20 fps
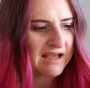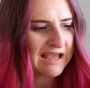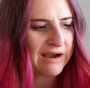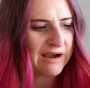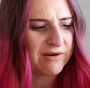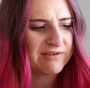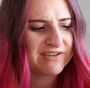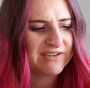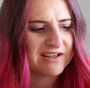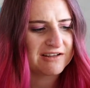
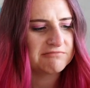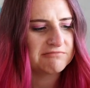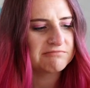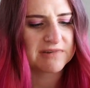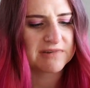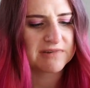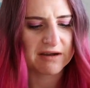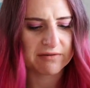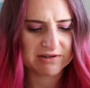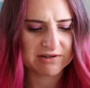However,
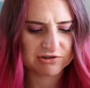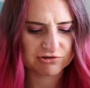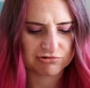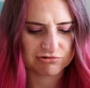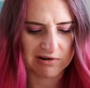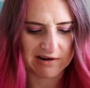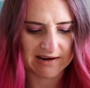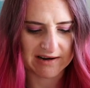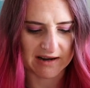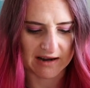now it's
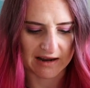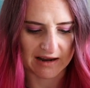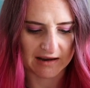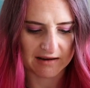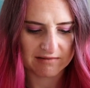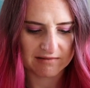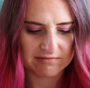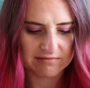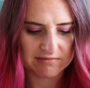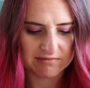
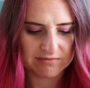drying.